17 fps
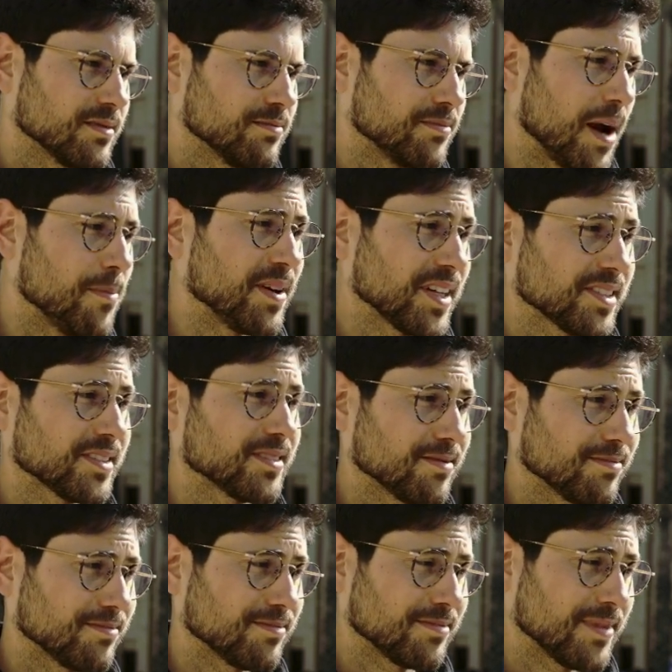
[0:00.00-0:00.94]
my
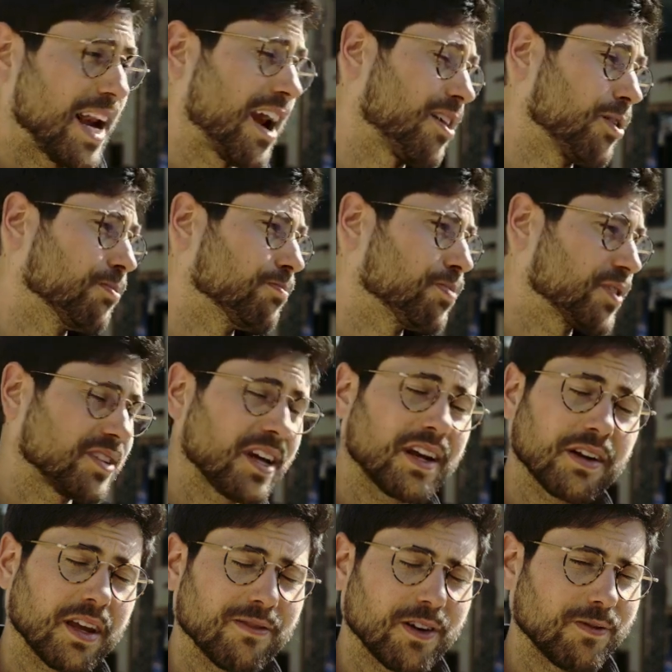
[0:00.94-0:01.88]
best, and I don't
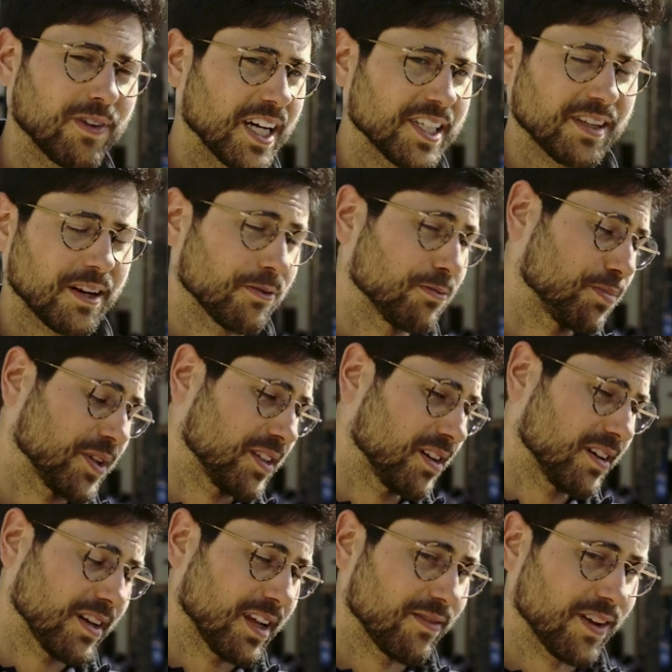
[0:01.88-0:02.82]
pretend to give advice, I don't
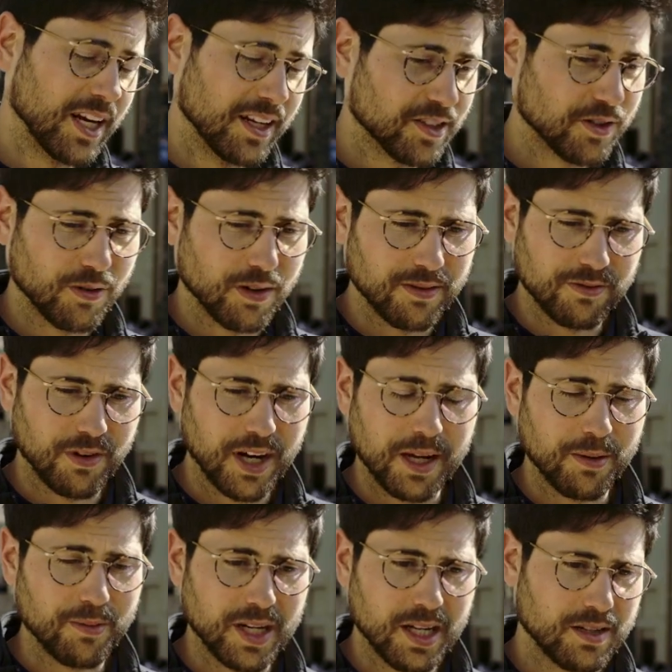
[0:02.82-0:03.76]
pretend to give any sort of
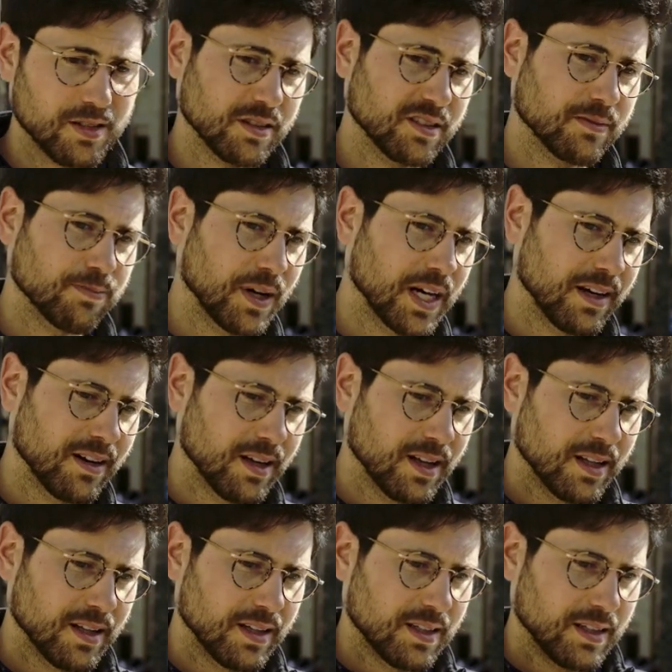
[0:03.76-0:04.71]
recommendations, but
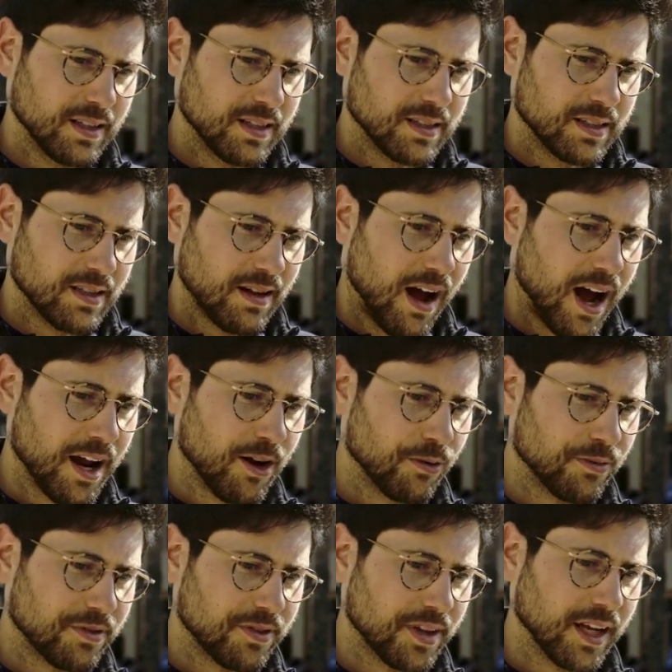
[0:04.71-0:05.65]
I
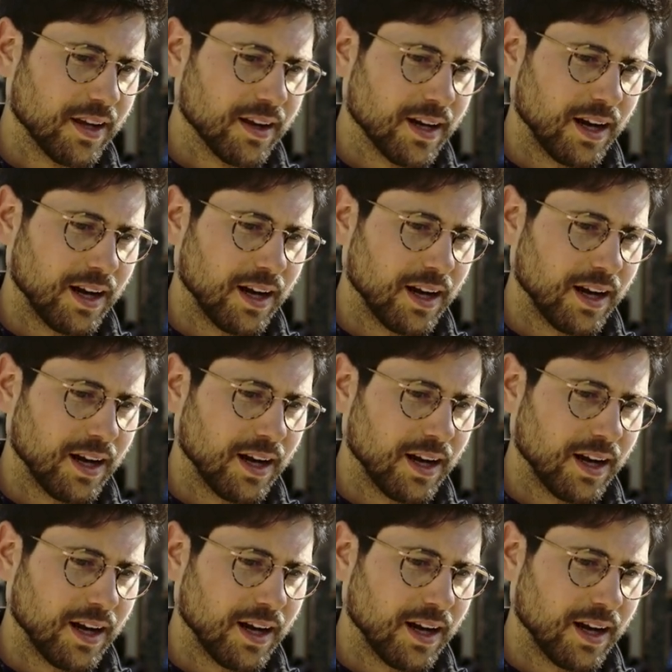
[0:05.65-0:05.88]
think